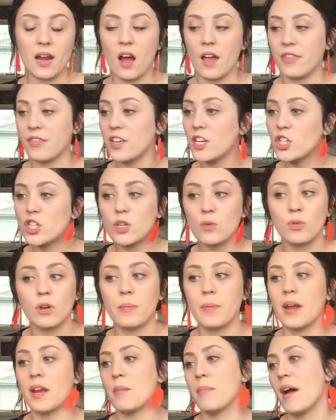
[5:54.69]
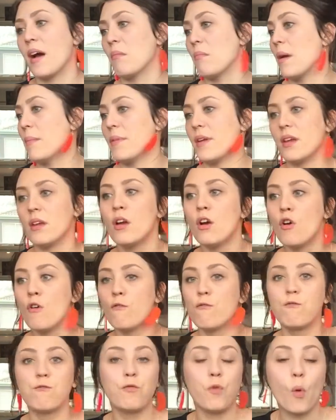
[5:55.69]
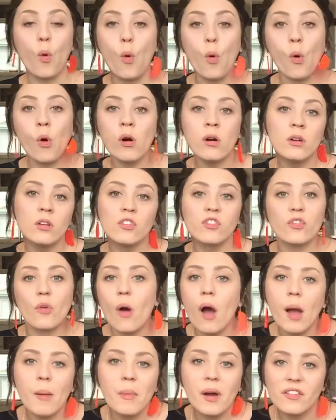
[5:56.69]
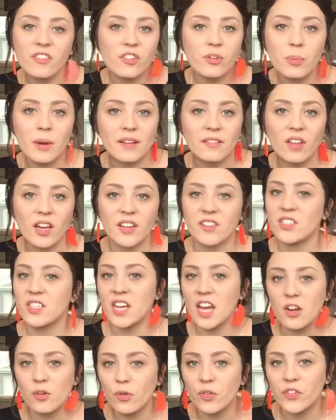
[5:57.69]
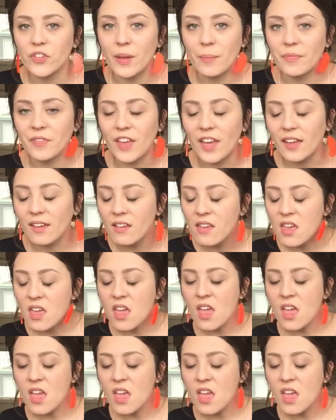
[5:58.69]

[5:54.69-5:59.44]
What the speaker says: I think she would have been about maybe 4, so I must have been like 10 or something,